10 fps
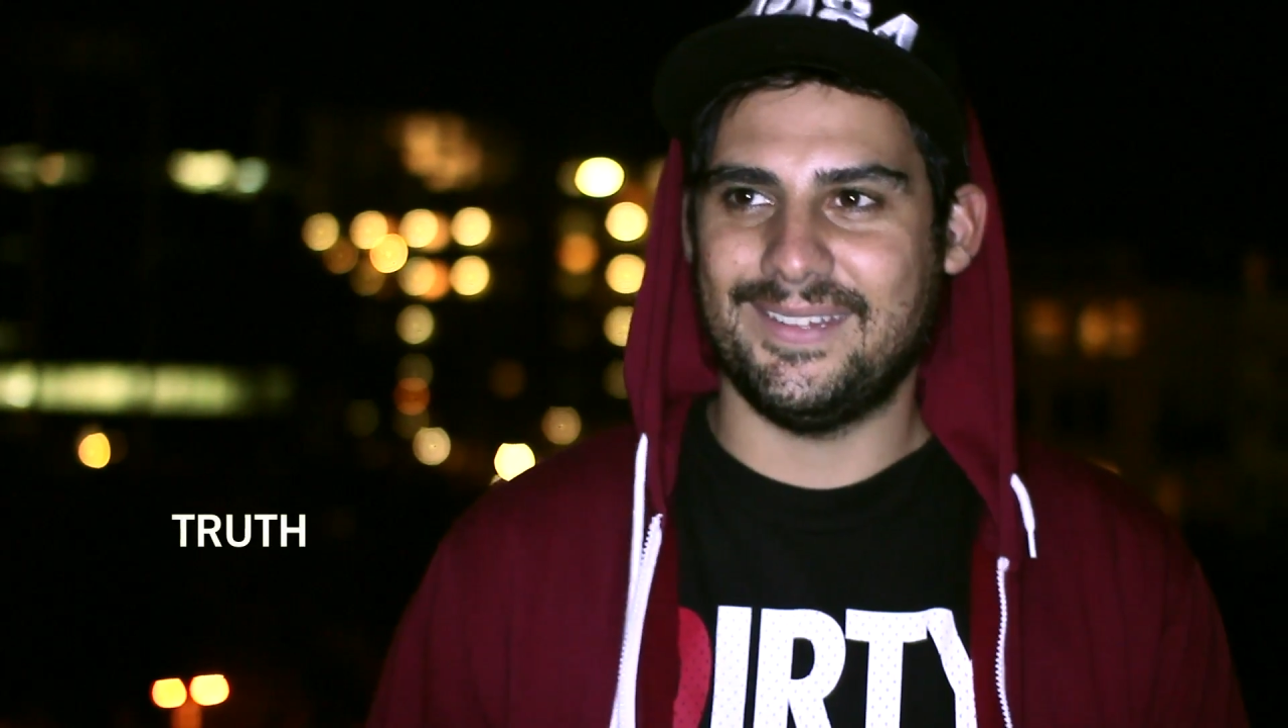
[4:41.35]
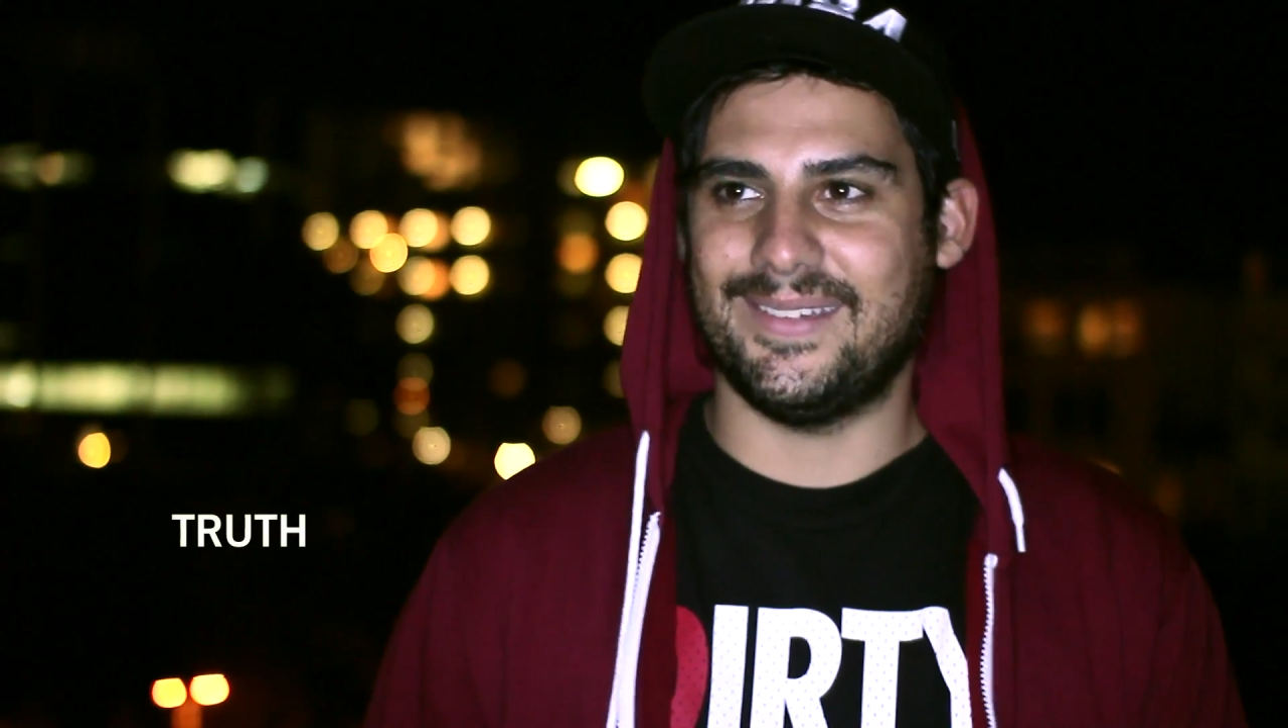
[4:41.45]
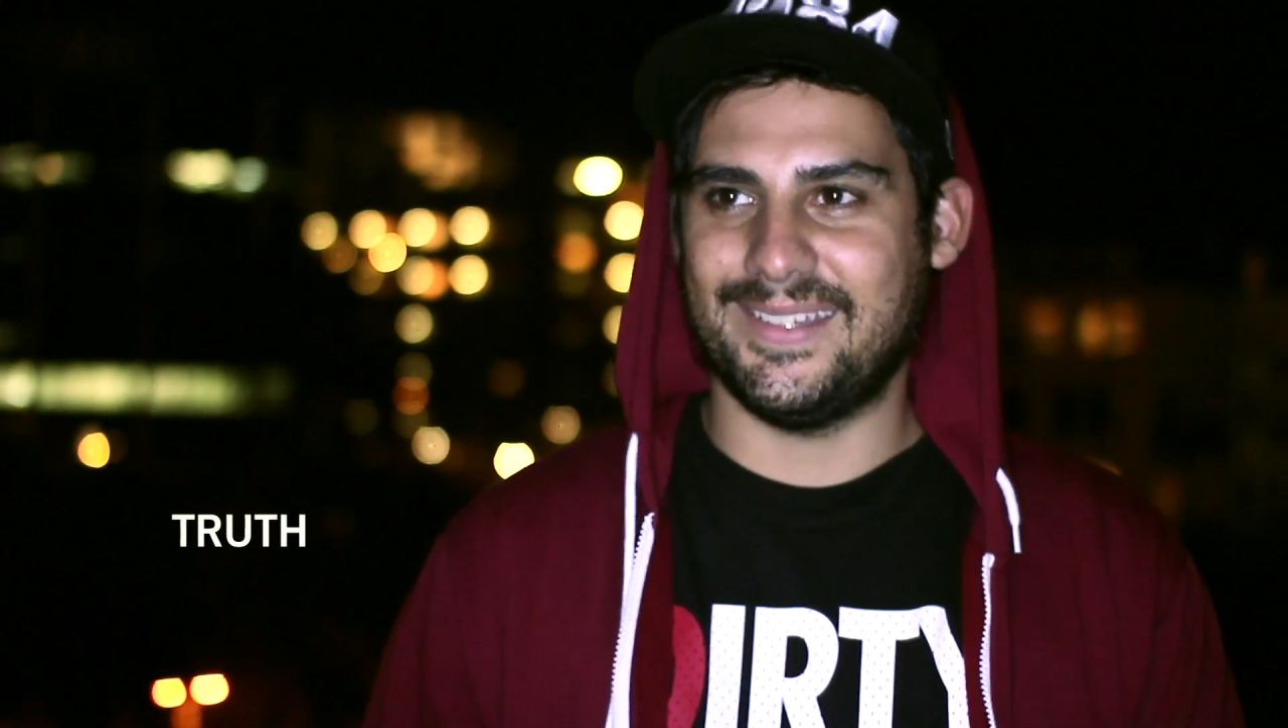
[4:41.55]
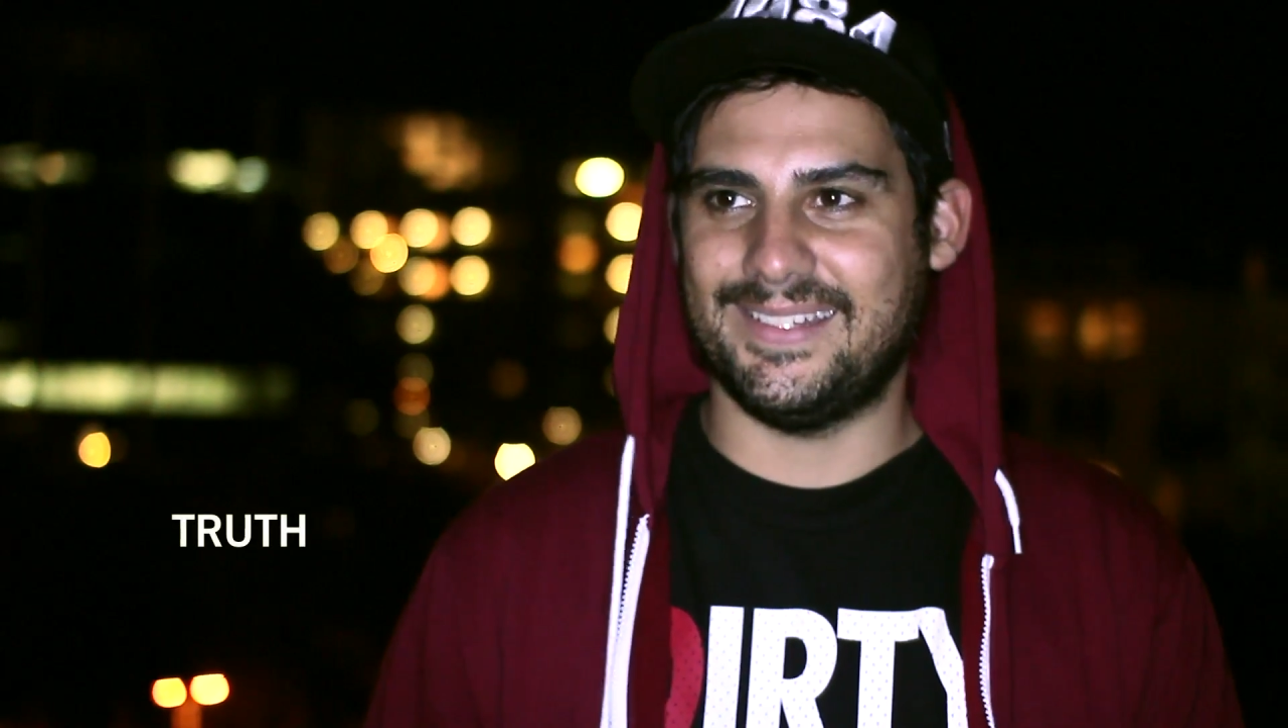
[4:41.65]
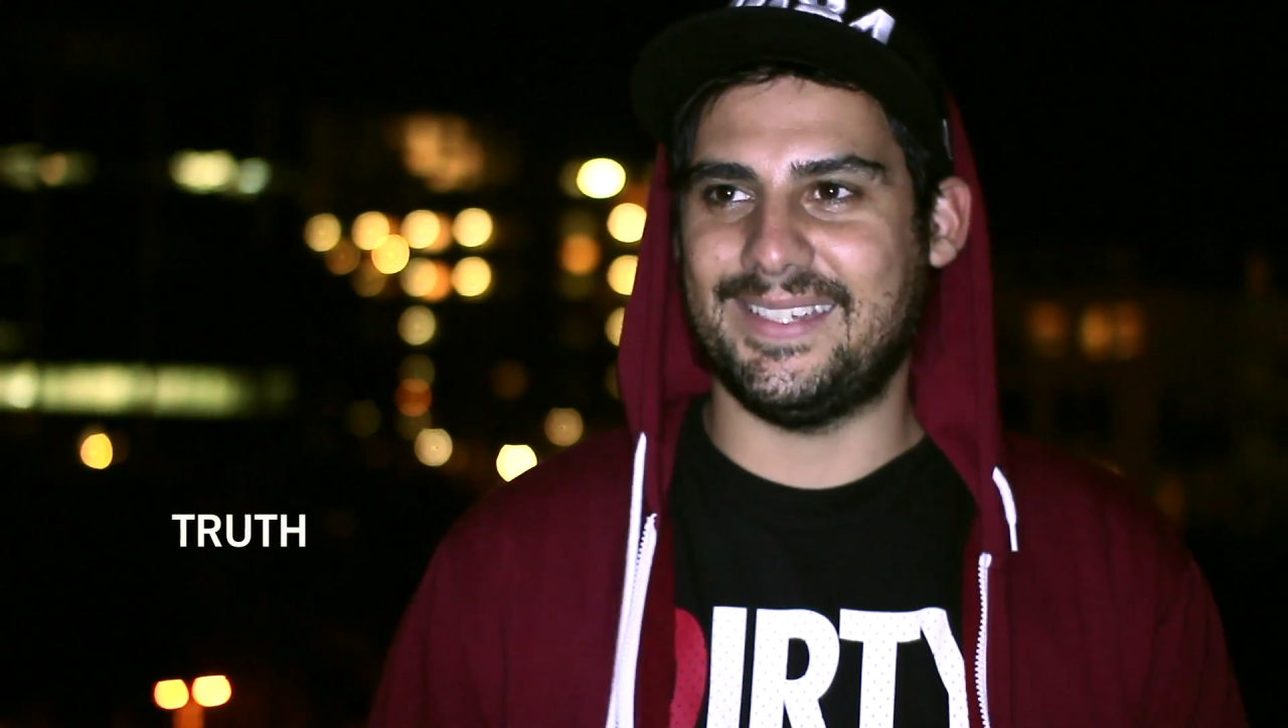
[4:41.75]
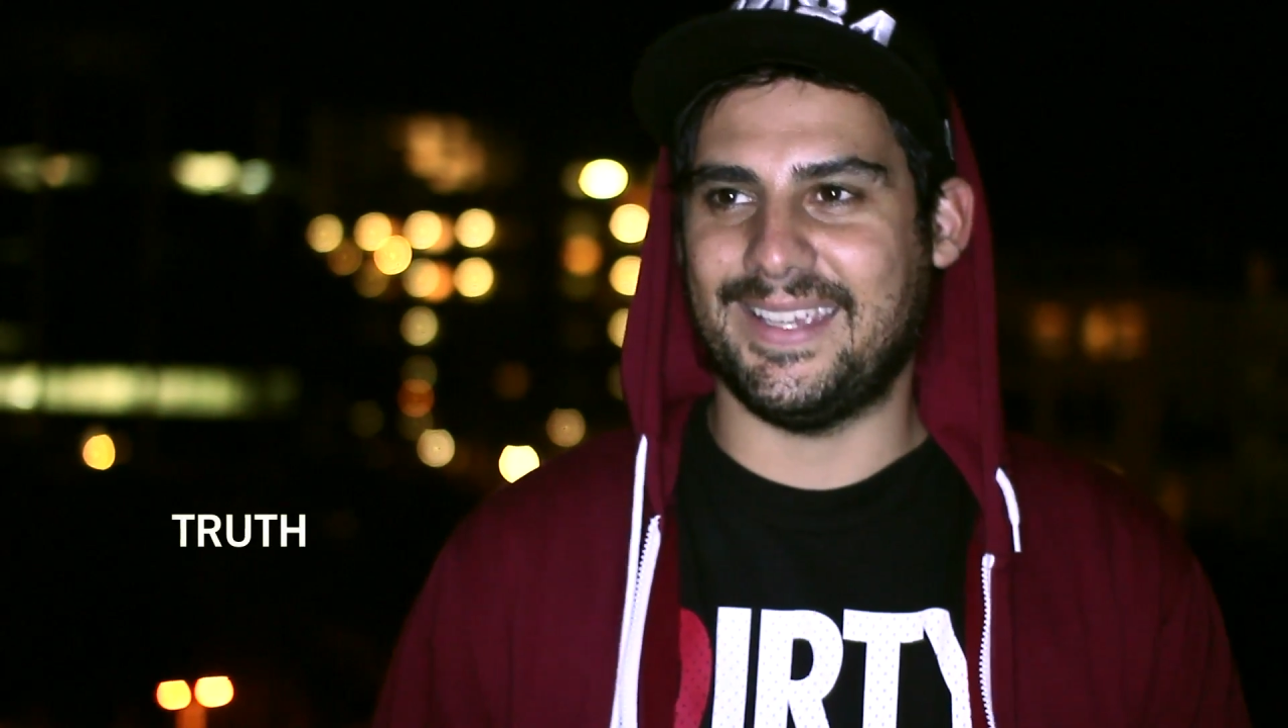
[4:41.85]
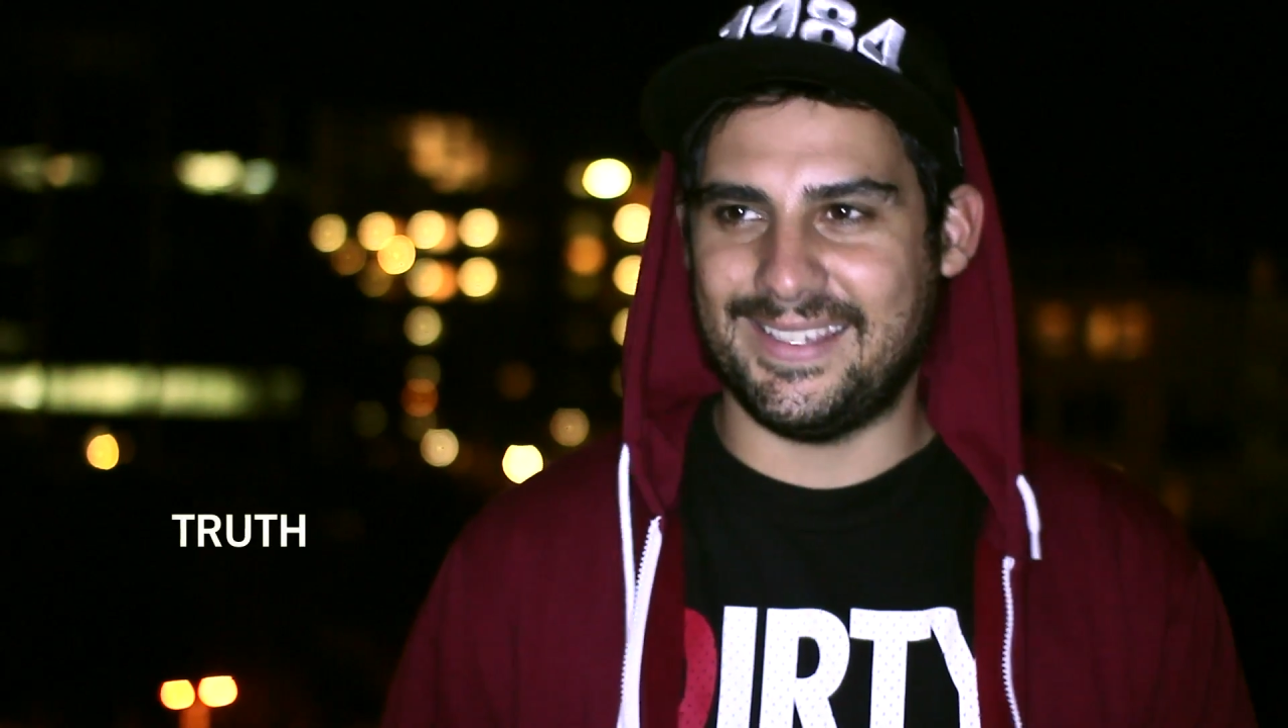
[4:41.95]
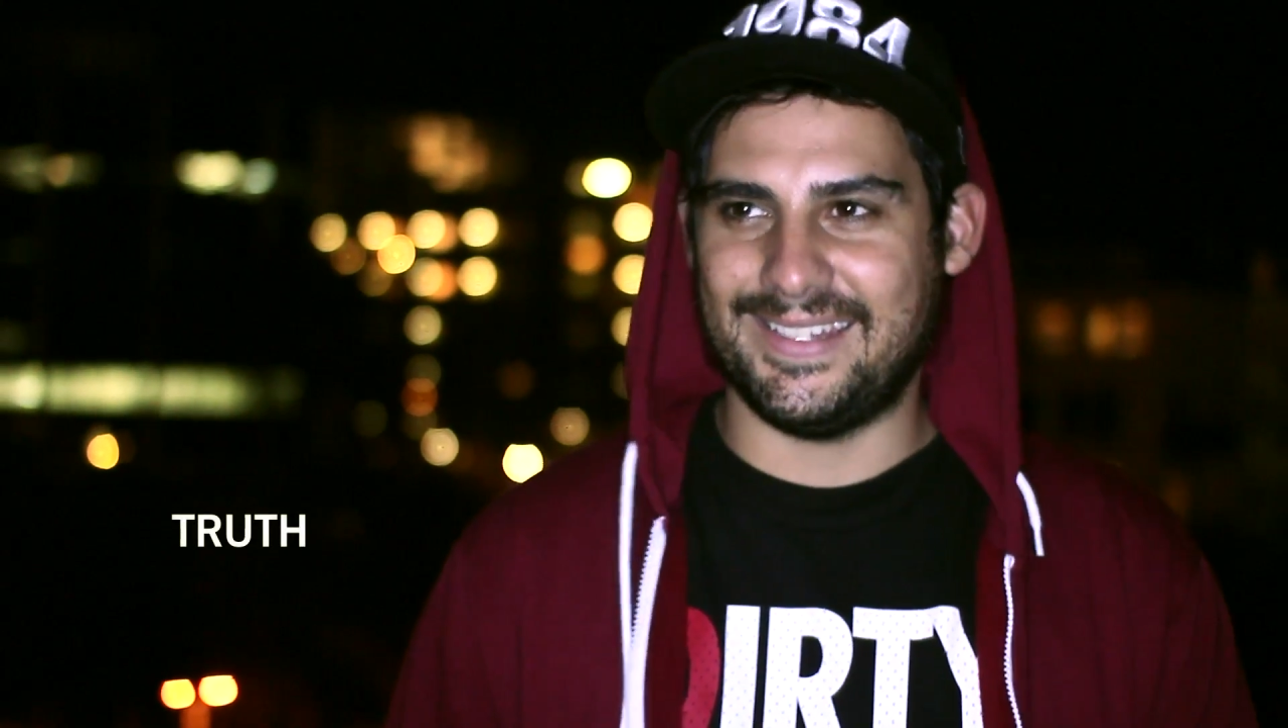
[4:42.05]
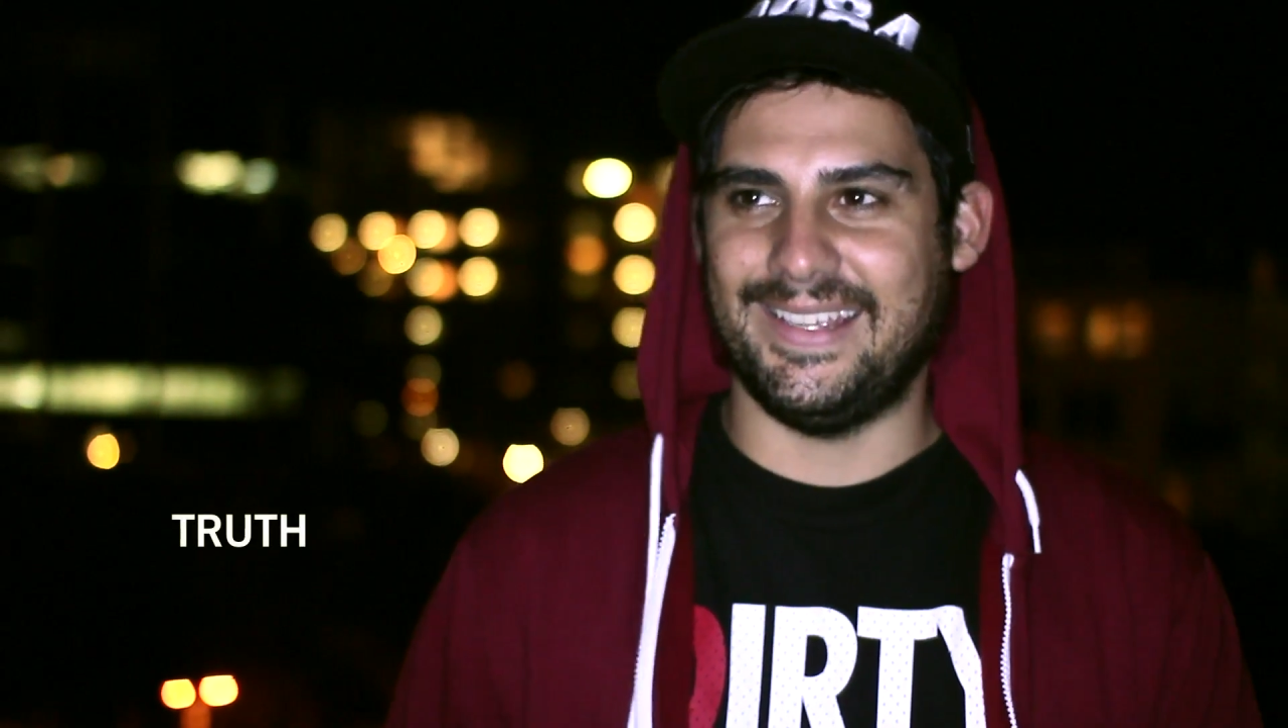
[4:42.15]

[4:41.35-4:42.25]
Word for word: We're going to take